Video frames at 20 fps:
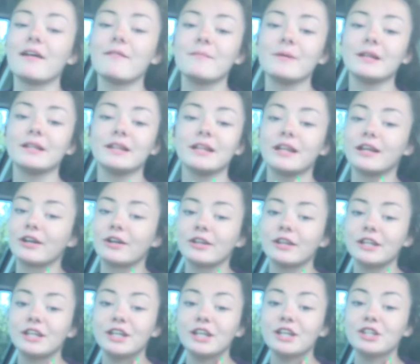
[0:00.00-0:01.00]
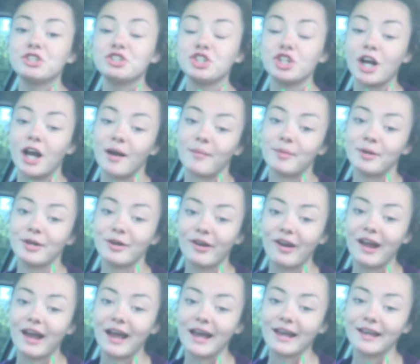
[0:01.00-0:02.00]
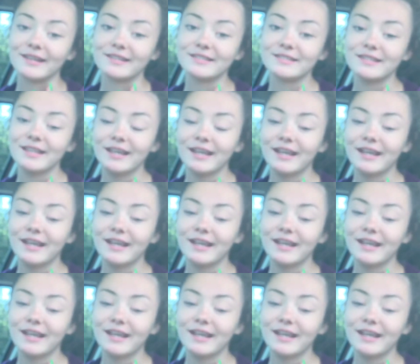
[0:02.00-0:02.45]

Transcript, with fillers: I've been literally chopping grass.